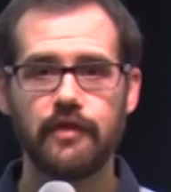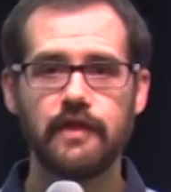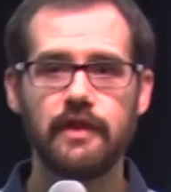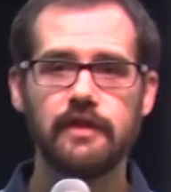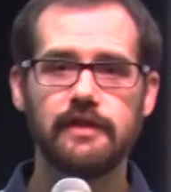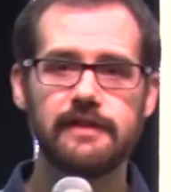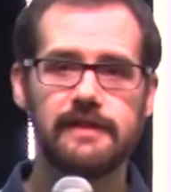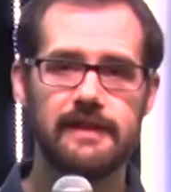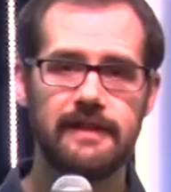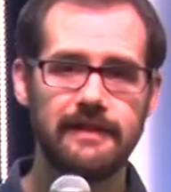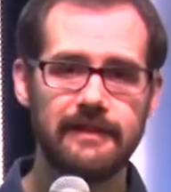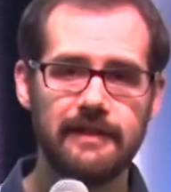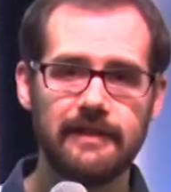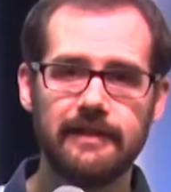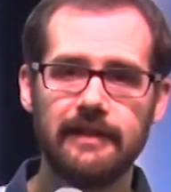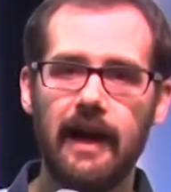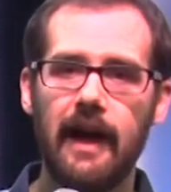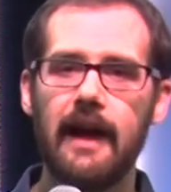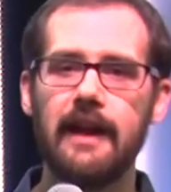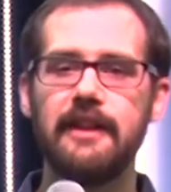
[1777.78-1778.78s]
for your sins and
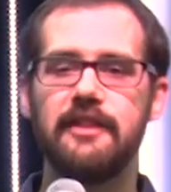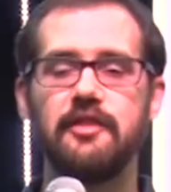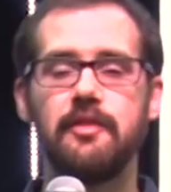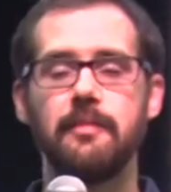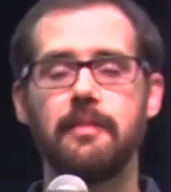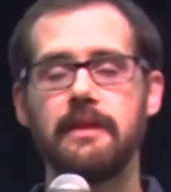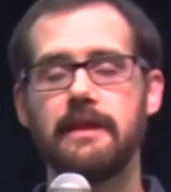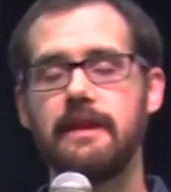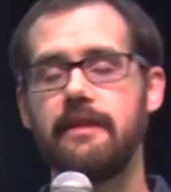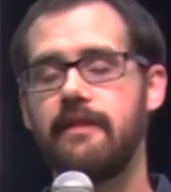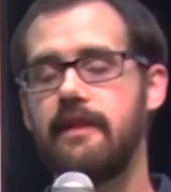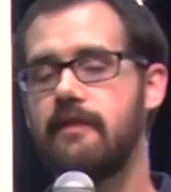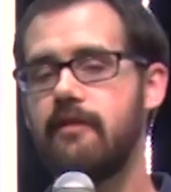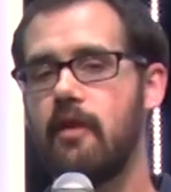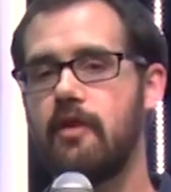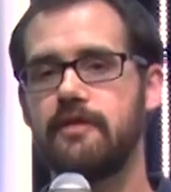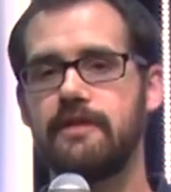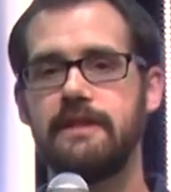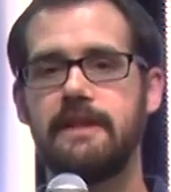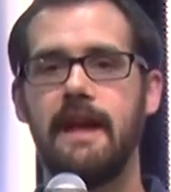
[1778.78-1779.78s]
died, and you believe he
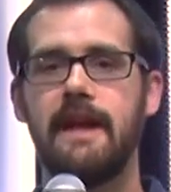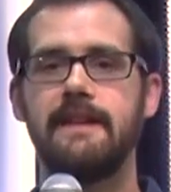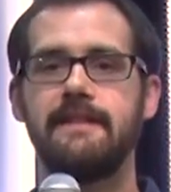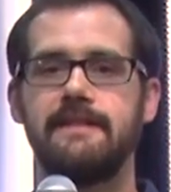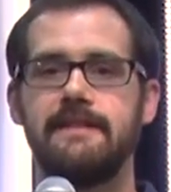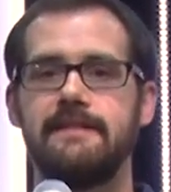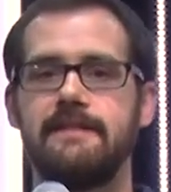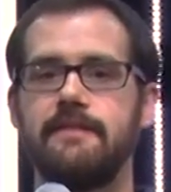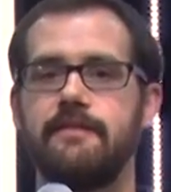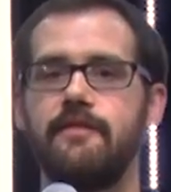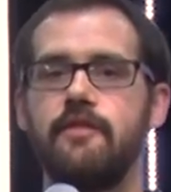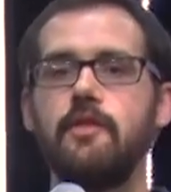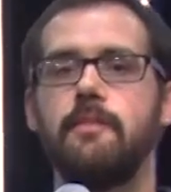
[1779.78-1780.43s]
rose again, it says, if